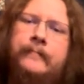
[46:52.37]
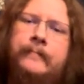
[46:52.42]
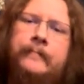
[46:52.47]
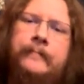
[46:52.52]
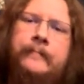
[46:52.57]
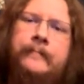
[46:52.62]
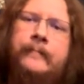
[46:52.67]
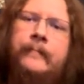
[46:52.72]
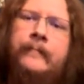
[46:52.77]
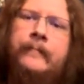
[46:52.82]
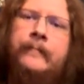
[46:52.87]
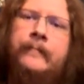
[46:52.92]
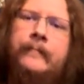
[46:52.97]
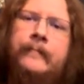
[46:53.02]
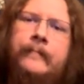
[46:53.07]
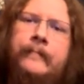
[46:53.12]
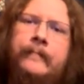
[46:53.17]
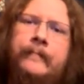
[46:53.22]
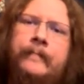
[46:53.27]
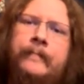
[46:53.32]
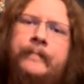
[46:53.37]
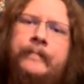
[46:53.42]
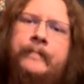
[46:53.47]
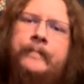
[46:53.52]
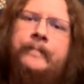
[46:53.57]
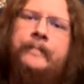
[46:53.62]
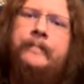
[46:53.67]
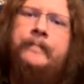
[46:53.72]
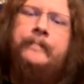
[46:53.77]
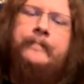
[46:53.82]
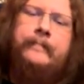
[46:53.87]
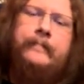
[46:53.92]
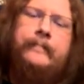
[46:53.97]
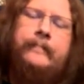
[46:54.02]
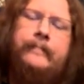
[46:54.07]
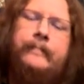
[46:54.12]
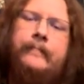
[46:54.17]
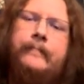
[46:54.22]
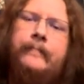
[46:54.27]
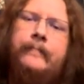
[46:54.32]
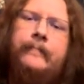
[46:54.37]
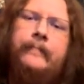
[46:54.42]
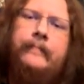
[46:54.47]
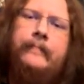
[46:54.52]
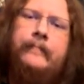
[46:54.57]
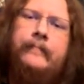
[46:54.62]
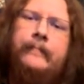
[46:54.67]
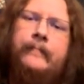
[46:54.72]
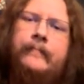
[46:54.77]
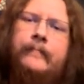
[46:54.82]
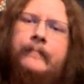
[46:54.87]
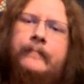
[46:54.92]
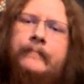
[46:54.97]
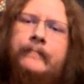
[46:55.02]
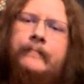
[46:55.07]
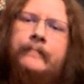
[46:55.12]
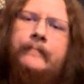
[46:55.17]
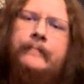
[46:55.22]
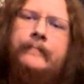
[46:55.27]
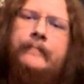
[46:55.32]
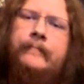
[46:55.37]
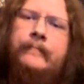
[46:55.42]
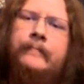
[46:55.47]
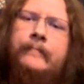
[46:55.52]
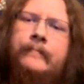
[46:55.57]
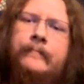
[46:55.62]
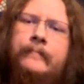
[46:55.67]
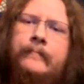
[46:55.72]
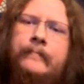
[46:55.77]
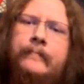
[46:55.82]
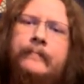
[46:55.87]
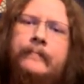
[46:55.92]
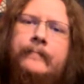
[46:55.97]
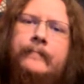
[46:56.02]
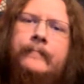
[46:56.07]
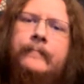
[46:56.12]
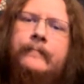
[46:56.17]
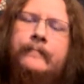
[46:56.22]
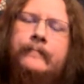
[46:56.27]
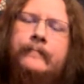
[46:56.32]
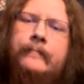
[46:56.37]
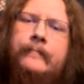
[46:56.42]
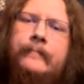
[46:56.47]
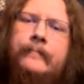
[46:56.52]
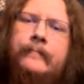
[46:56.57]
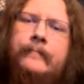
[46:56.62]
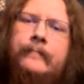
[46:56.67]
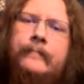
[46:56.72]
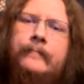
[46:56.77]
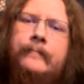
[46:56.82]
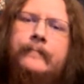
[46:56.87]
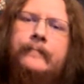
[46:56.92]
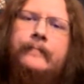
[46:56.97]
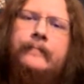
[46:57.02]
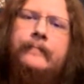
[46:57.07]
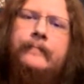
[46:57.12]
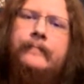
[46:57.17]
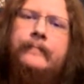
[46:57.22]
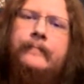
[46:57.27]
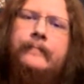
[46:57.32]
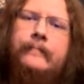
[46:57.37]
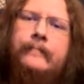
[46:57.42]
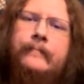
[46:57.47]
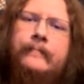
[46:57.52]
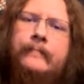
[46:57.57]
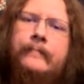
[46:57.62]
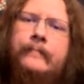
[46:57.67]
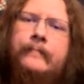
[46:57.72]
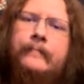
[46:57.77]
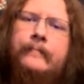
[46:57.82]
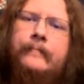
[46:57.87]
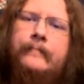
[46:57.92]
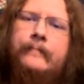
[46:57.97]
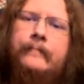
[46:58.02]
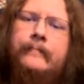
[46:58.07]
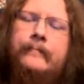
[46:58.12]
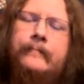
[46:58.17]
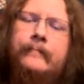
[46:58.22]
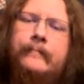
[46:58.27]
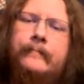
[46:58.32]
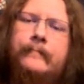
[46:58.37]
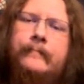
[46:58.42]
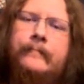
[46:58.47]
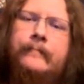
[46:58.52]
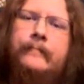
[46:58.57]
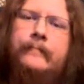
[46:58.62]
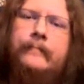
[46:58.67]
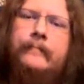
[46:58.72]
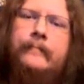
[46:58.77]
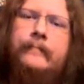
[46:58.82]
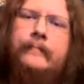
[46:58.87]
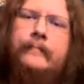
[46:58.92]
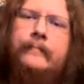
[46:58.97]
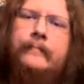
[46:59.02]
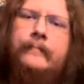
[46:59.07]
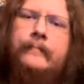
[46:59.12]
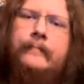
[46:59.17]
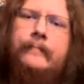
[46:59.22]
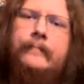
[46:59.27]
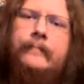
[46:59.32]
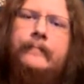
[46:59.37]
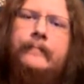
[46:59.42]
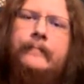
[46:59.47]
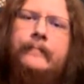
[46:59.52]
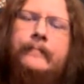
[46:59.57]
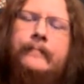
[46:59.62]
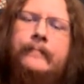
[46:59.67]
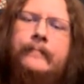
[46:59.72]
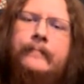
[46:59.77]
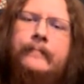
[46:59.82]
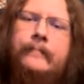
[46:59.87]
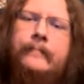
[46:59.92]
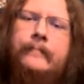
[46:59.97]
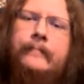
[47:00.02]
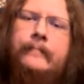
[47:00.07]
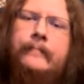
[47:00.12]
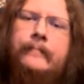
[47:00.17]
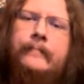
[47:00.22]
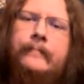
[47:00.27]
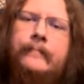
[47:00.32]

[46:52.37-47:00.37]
No words are spoken by the person on screen.